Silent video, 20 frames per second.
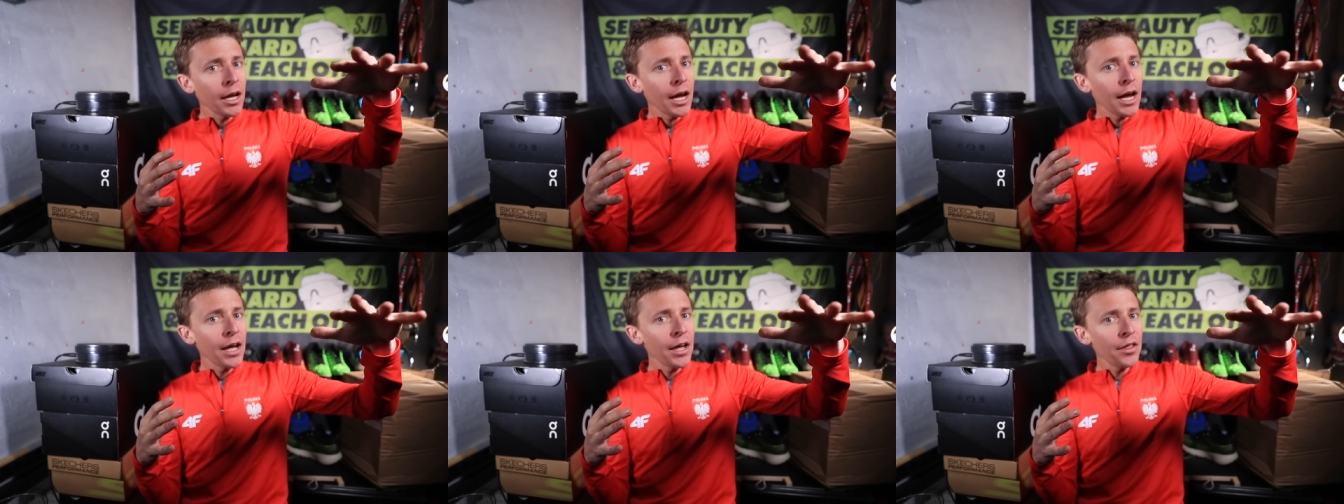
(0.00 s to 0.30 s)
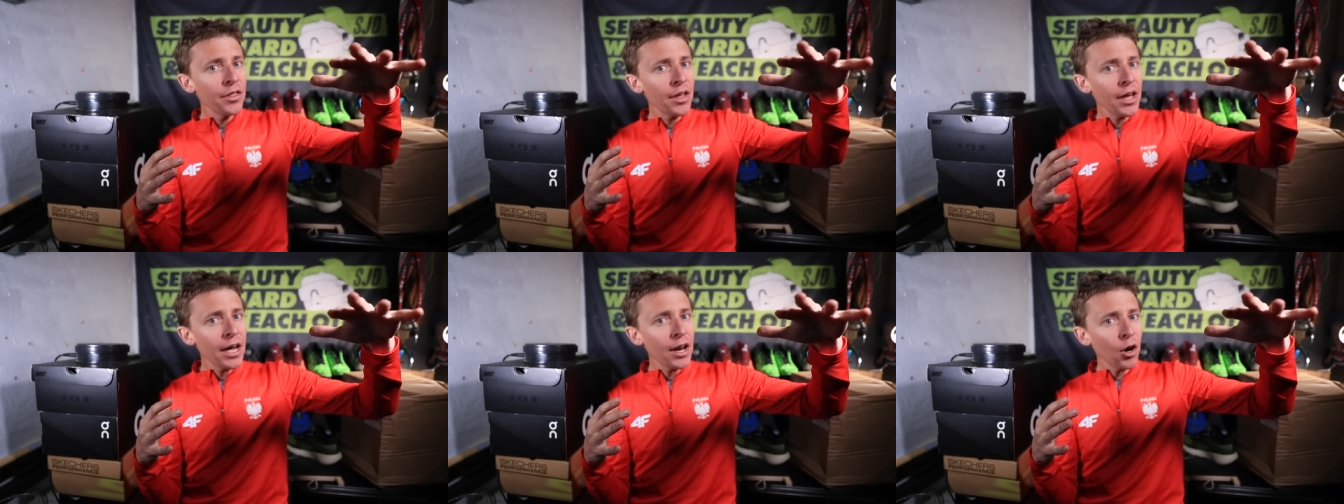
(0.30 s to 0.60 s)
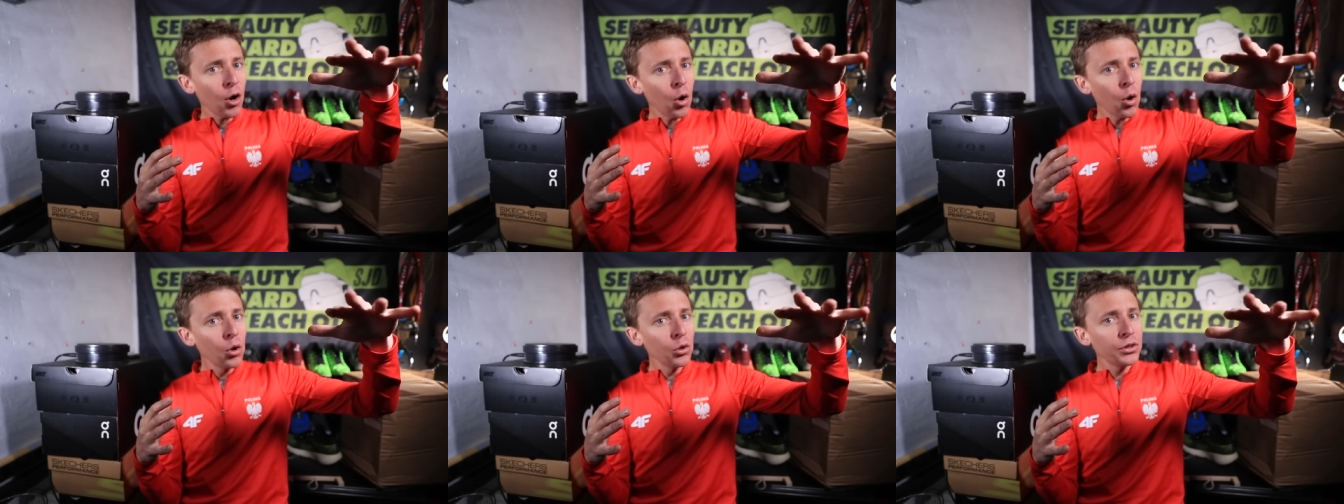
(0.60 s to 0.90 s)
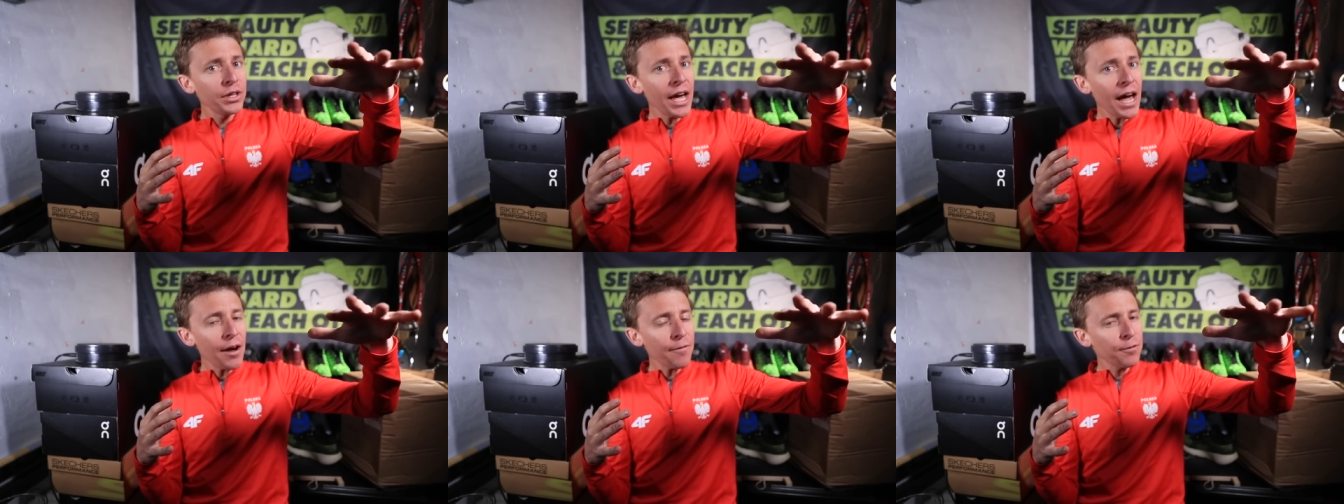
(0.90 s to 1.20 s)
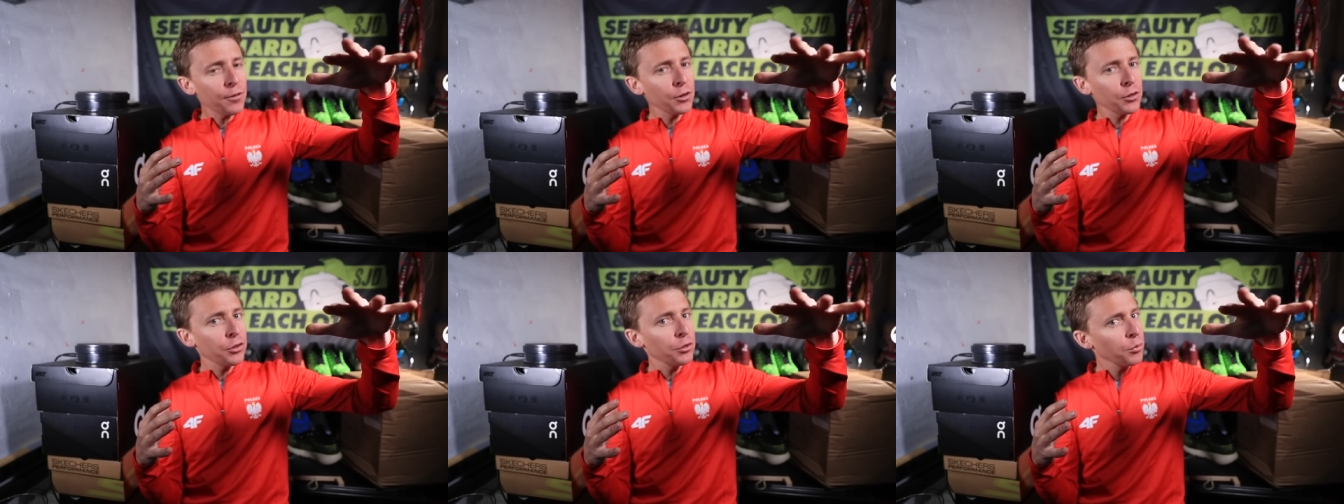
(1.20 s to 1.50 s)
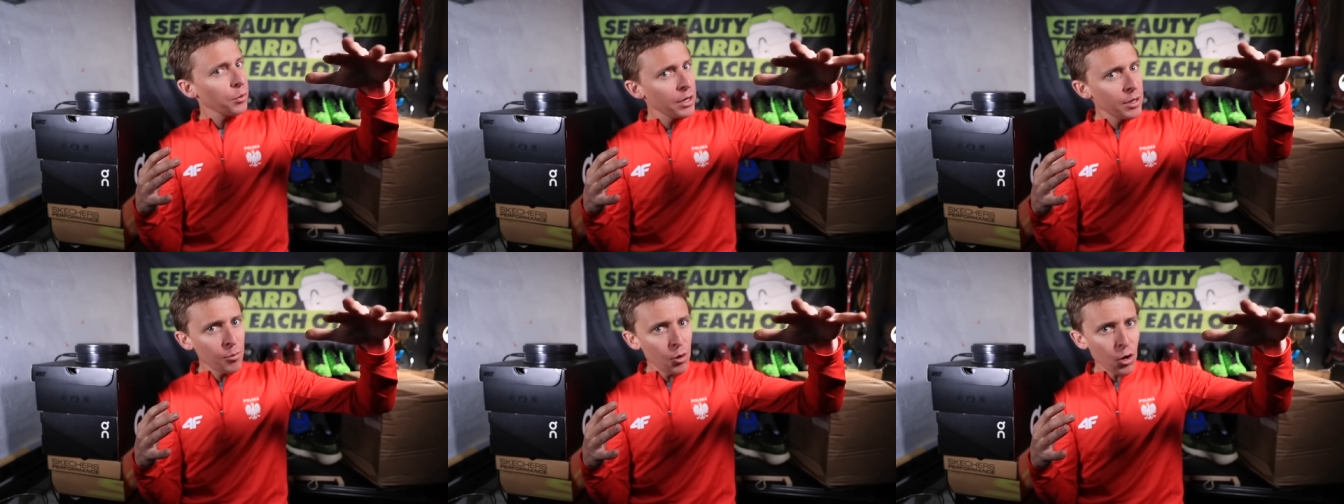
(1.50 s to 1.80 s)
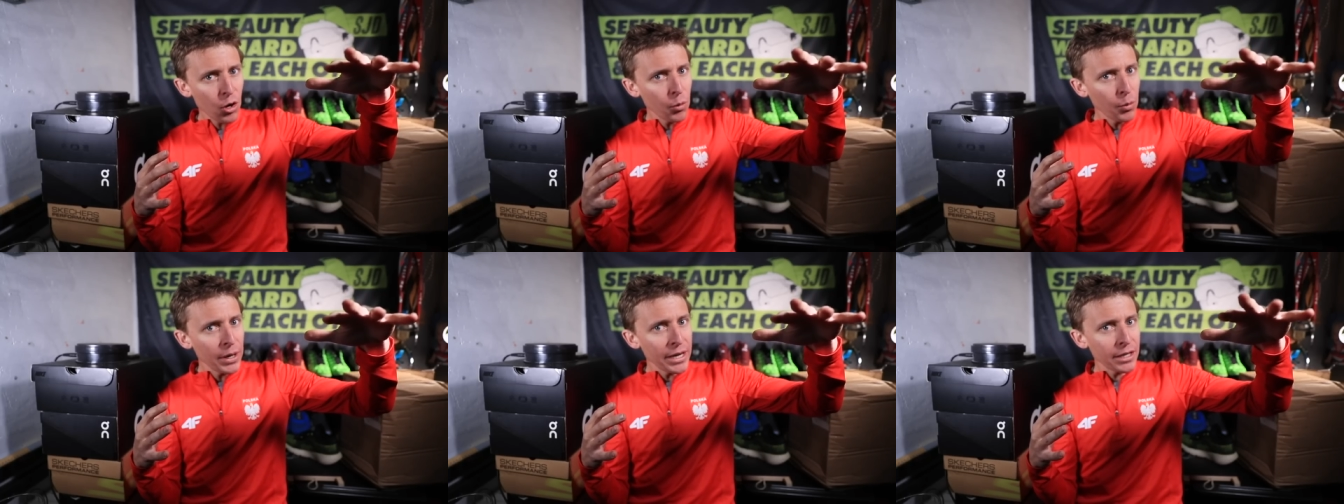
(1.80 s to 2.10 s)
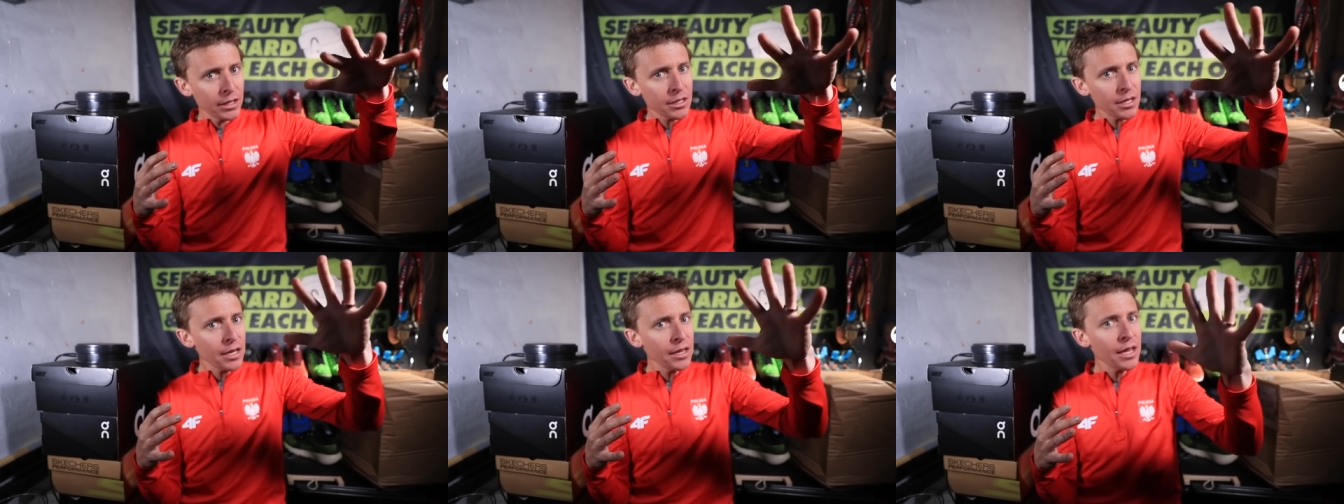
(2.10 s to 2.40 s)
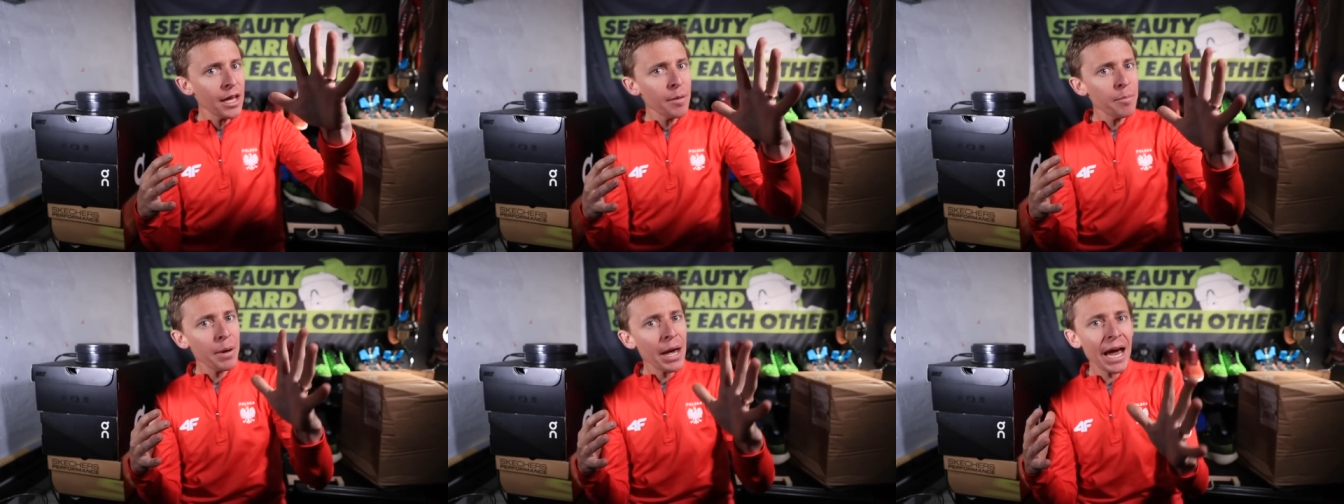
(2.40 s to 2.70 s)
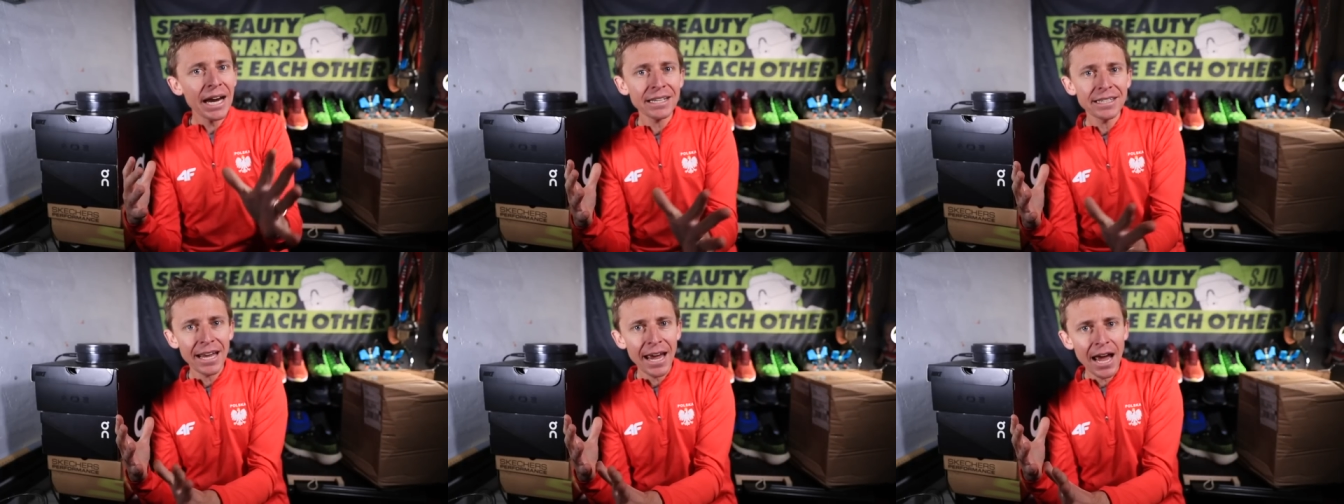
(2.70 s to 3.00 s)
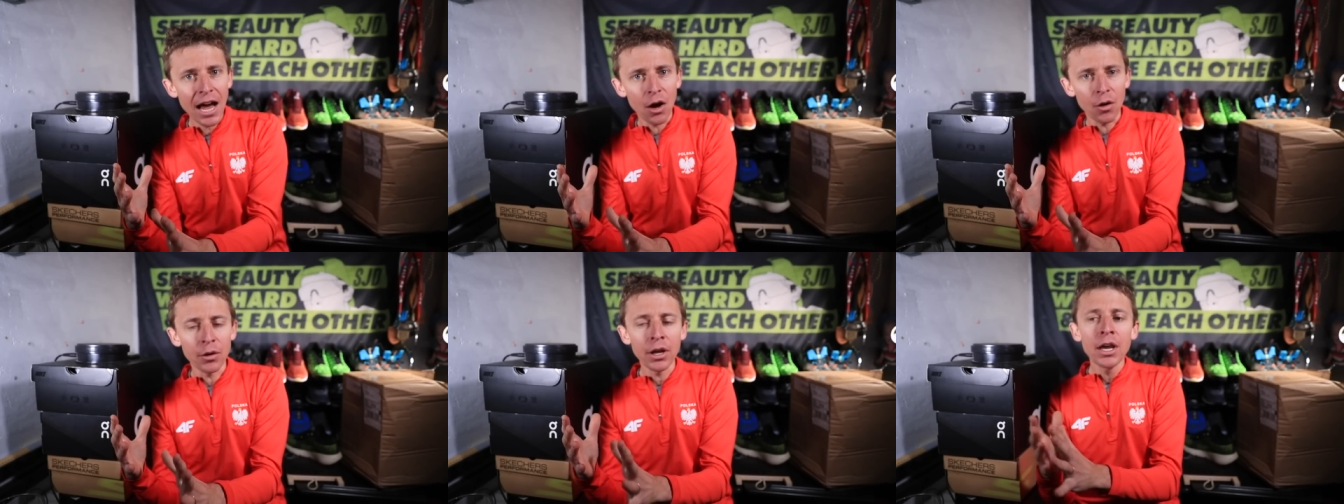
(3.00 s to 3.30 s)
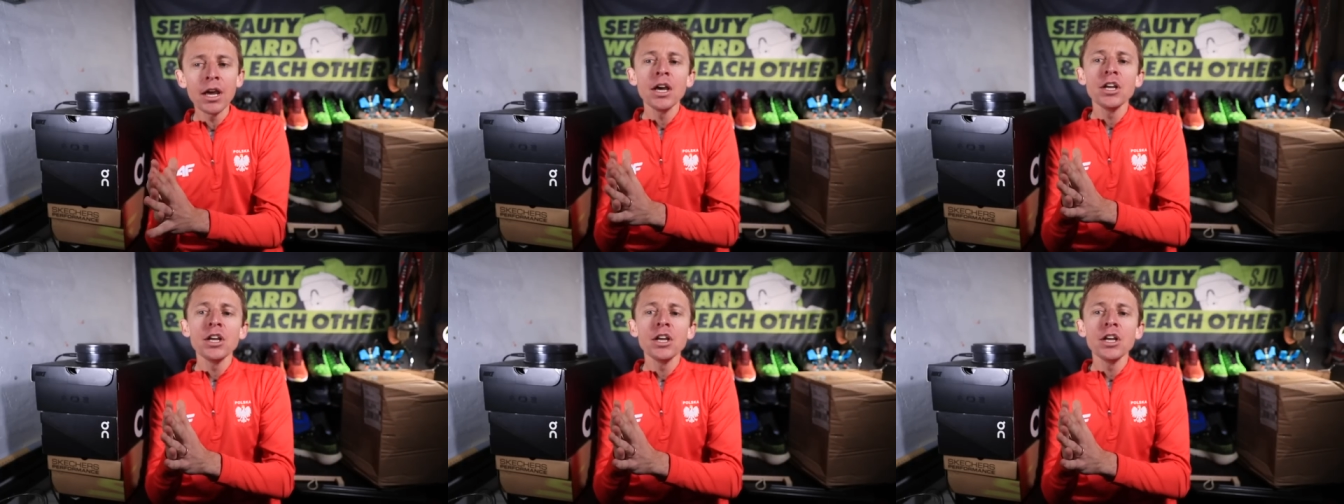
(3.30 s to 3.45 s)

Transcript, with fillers: and then hold that for three more weeks, and then back down,